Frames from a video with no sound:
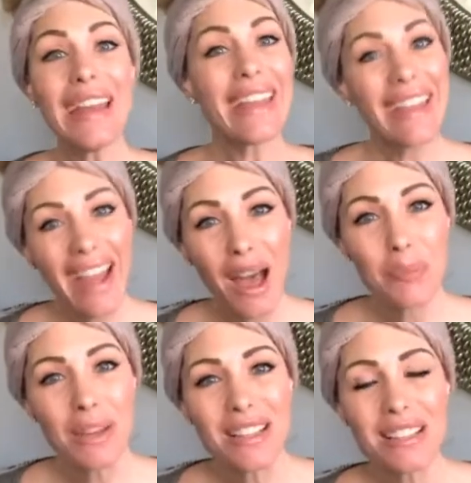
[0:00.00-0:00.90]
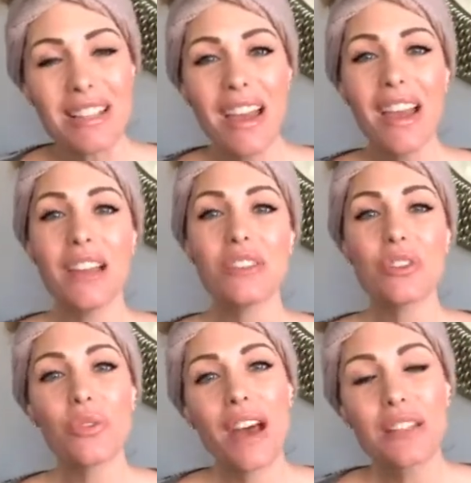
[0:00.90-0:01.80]
It happens. And
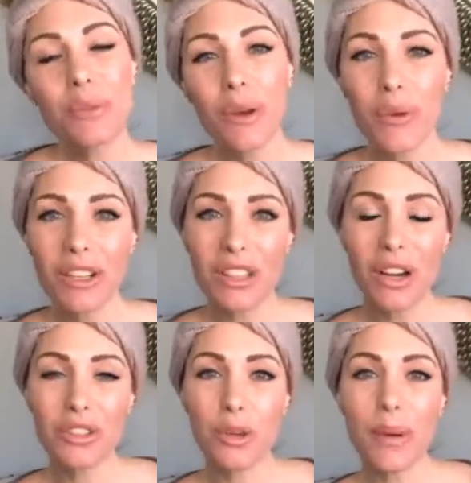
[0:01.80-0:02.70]
so that's what I want to talk to you